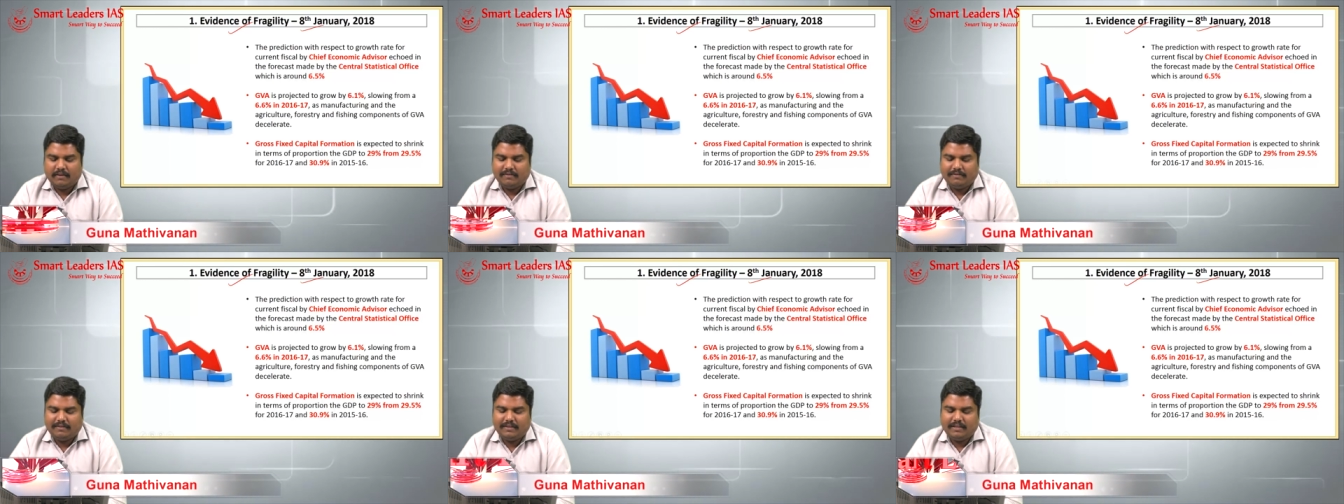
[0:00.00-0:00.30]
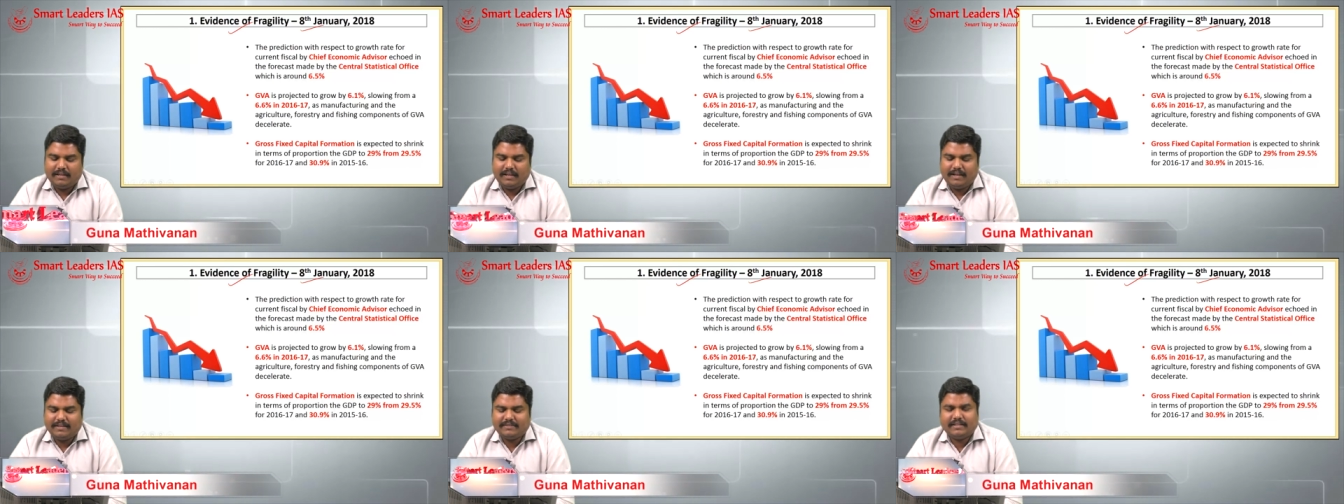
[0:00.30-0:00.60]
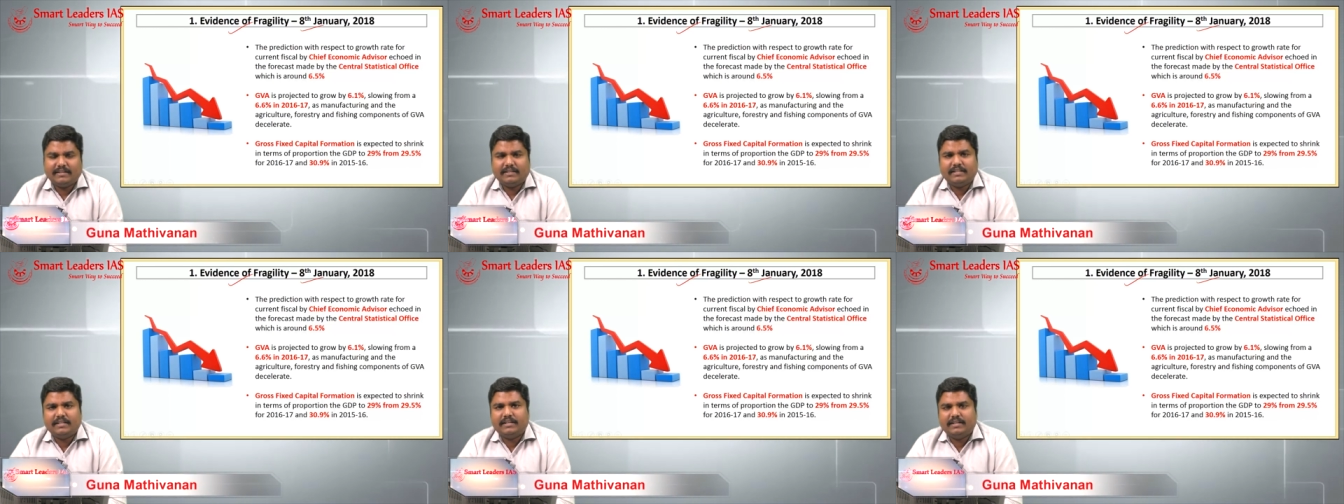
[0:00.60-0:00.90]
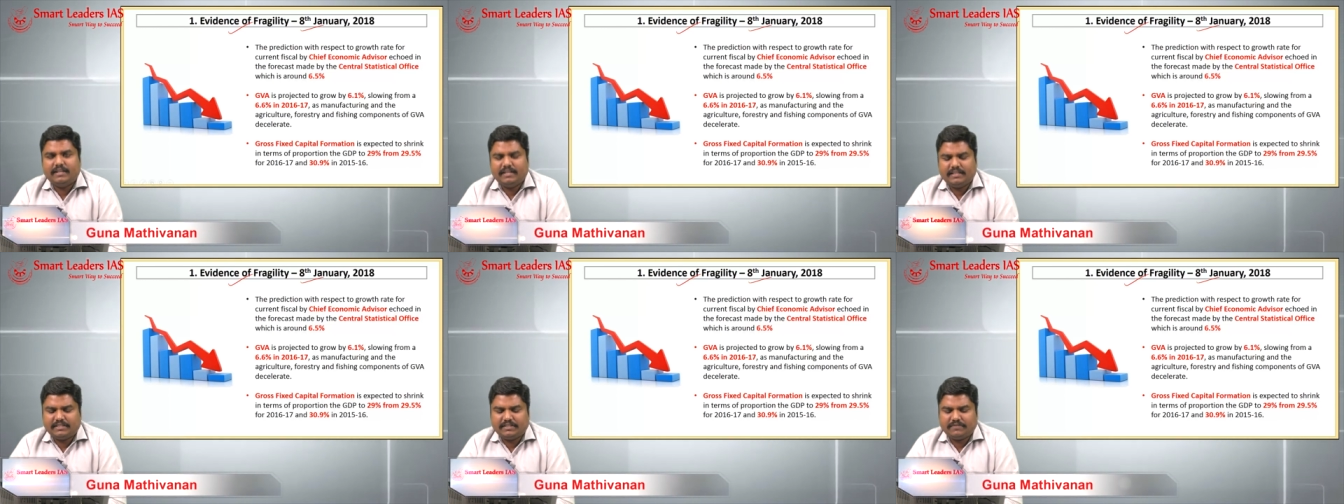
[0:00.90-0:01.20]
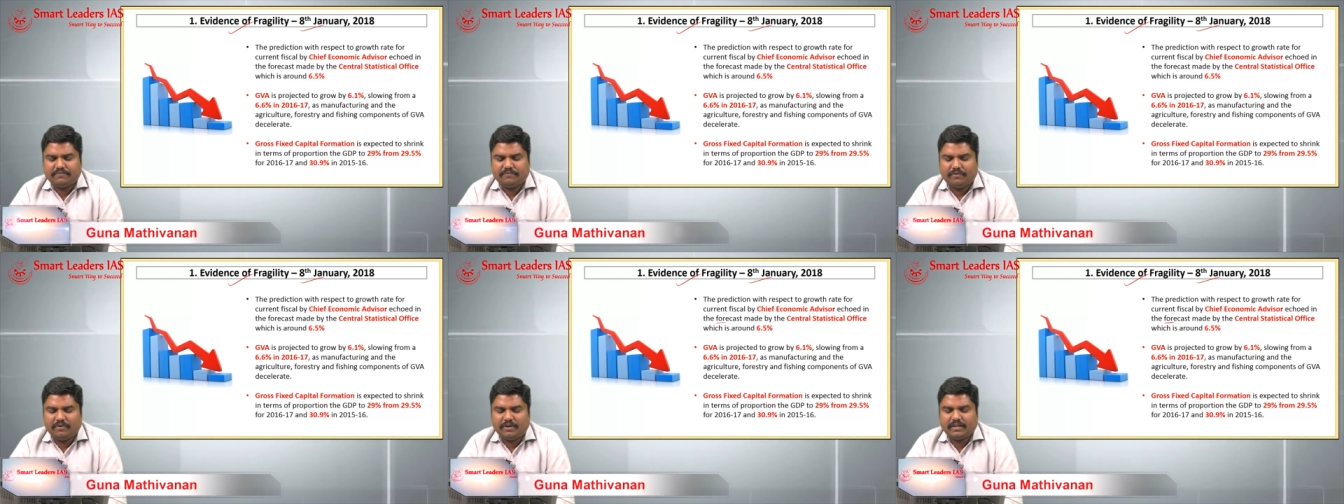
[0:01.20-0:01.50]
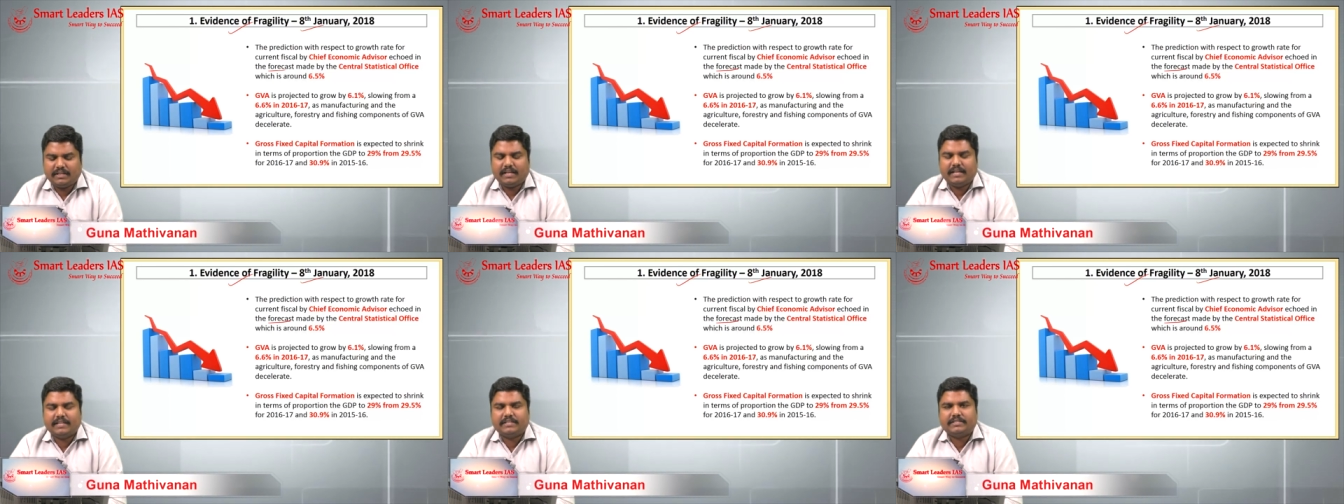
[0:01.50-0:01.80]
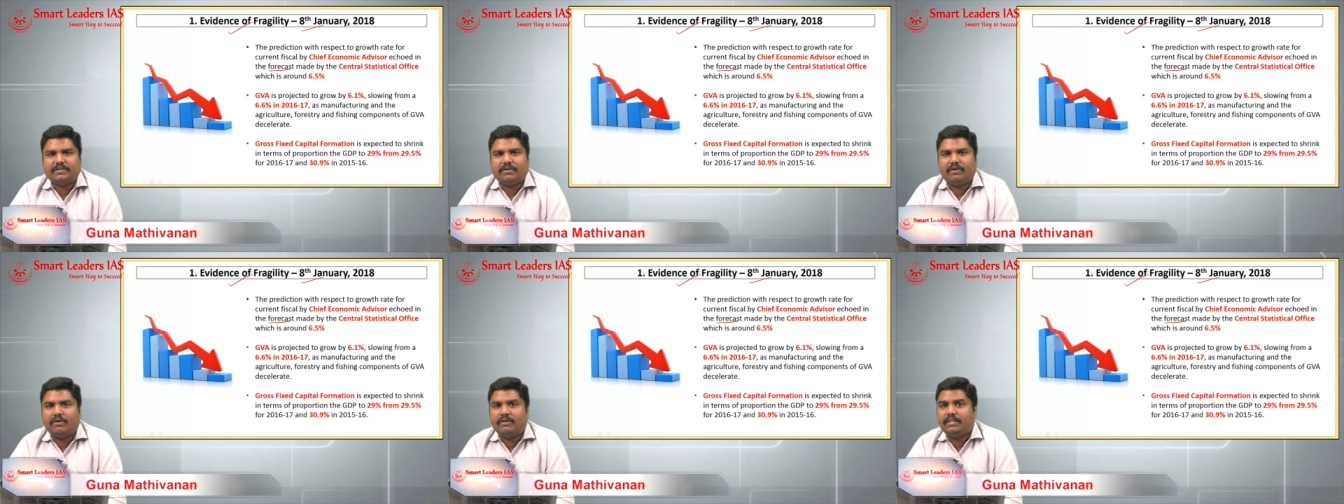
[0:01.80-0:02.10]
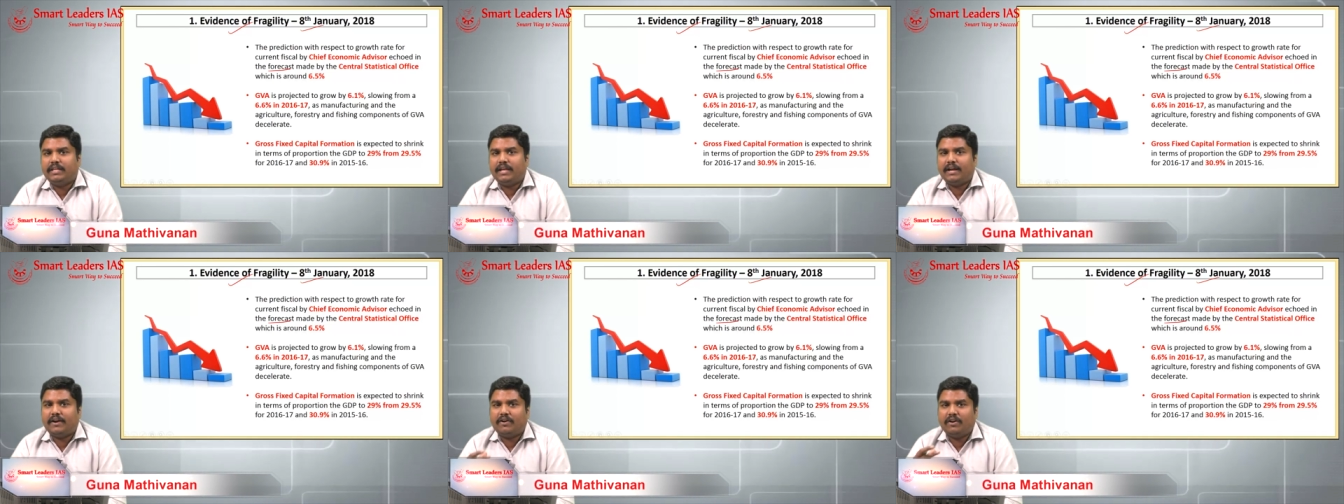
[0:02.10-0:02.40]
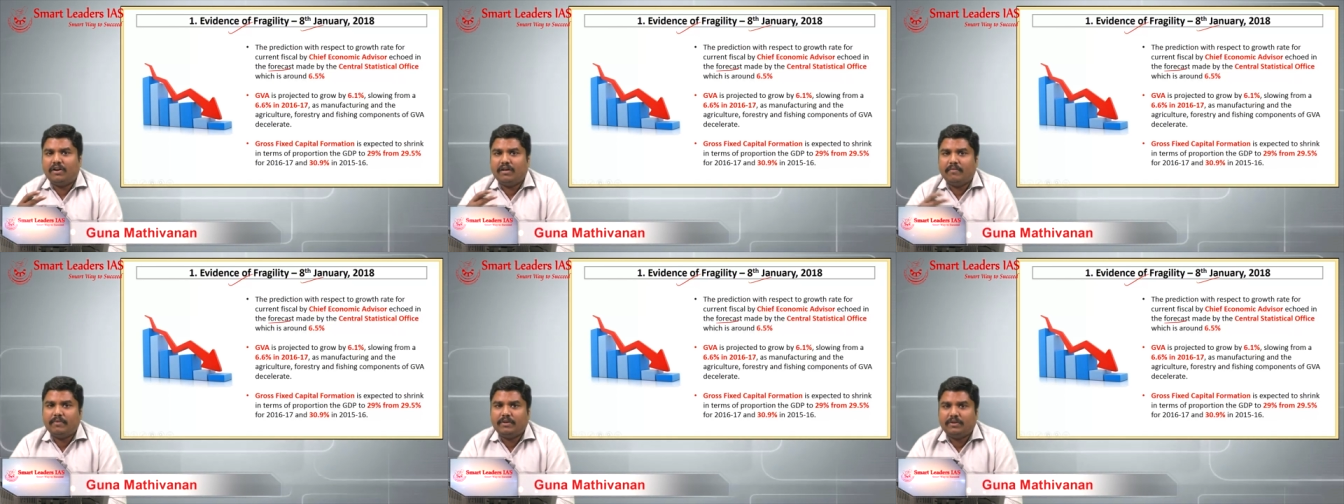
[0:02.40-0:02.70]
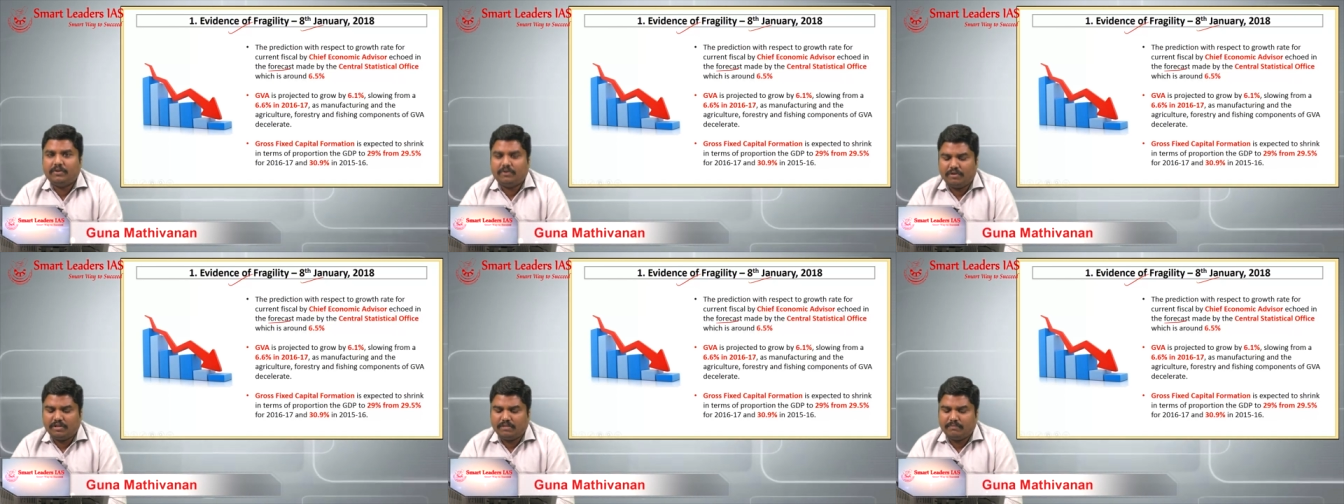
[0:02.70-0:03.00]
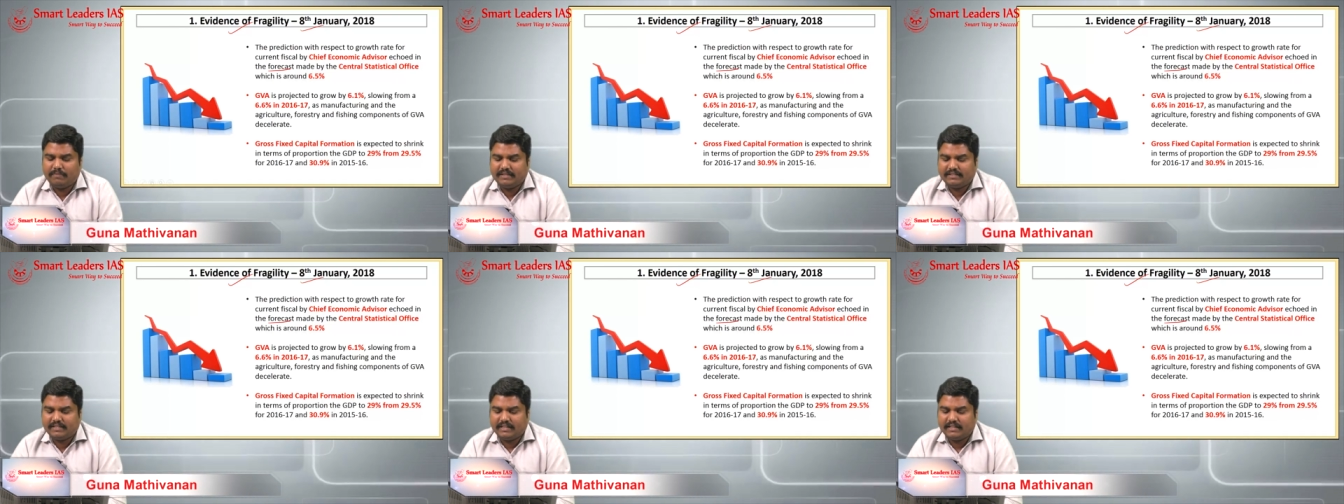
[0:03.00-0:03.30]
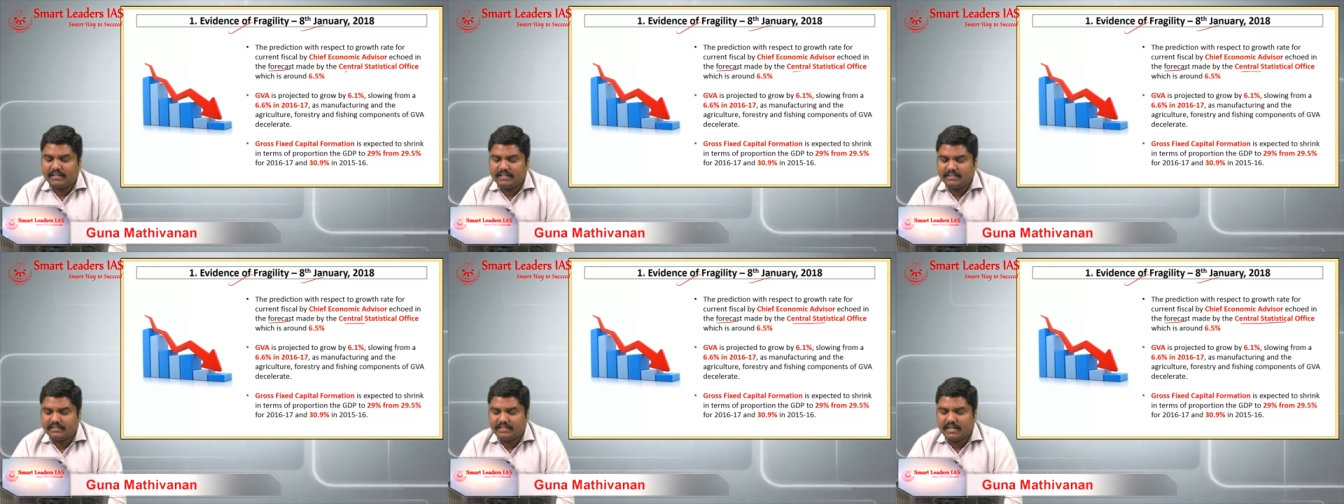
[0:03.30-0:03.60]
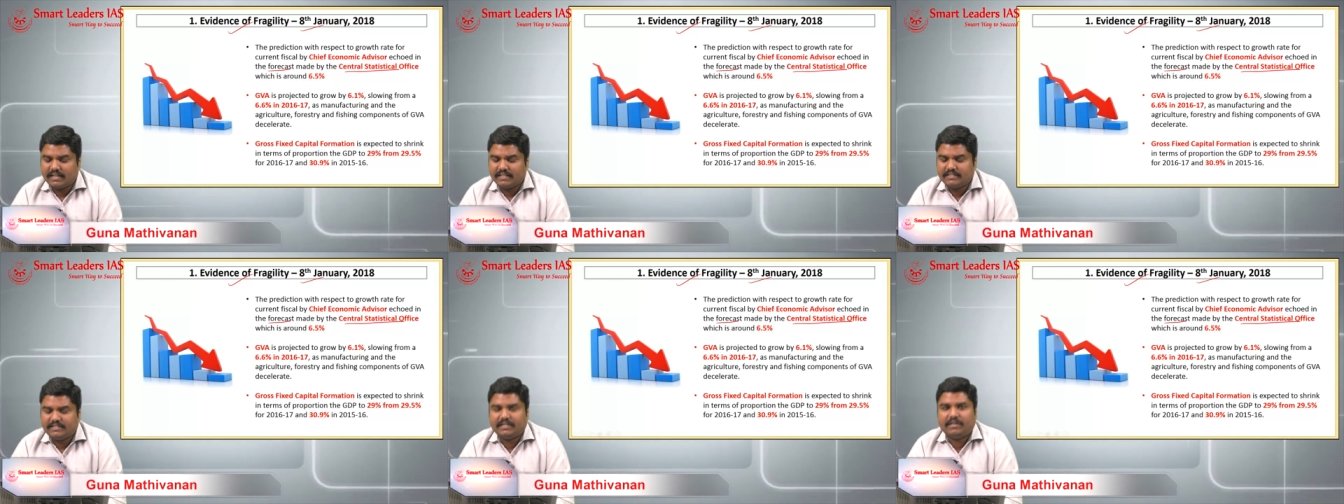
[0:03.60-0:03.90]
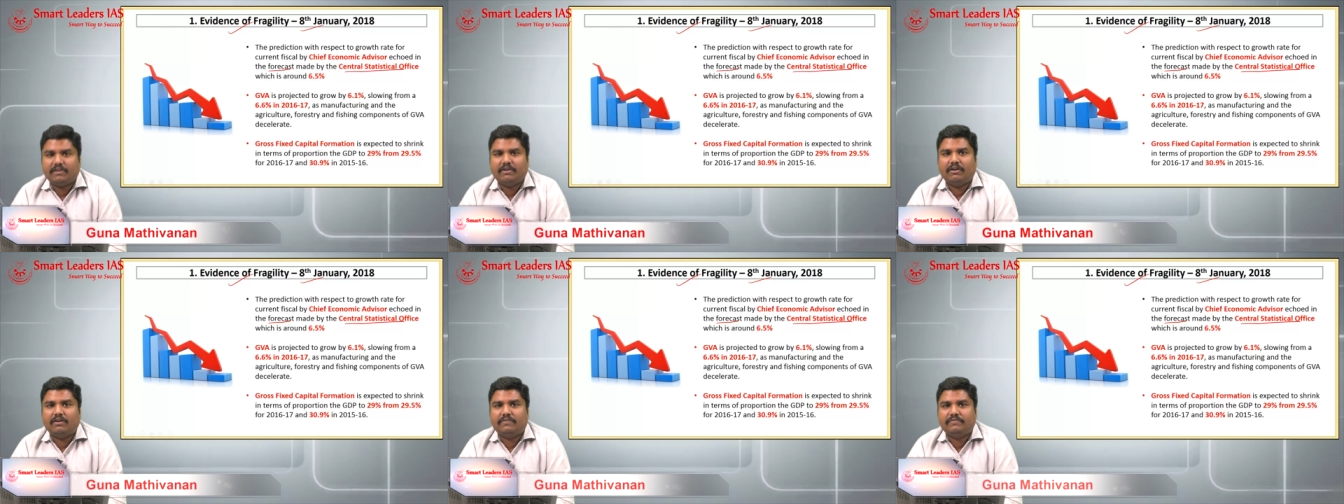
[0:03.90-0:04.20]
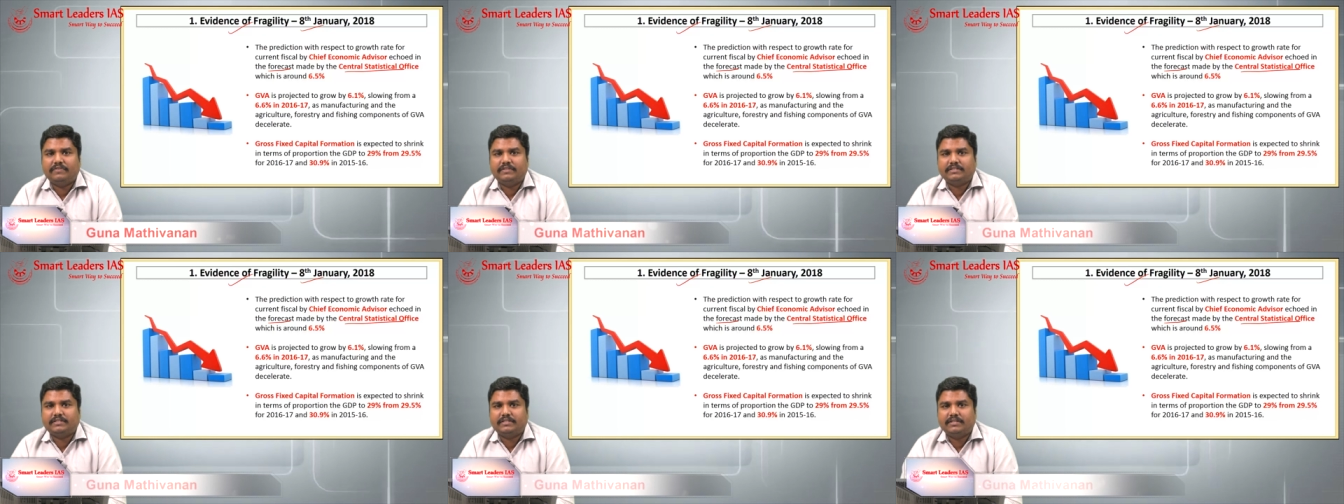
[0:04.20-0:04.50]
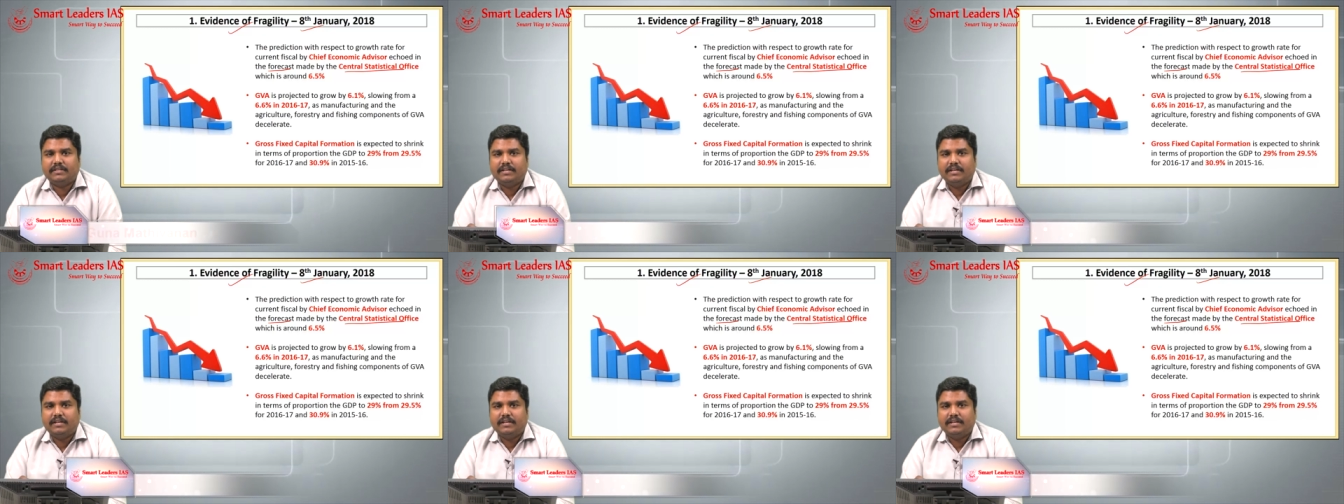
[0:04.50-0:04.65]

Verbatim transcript: The recently released forecast on the economic growth by Central Statistical Office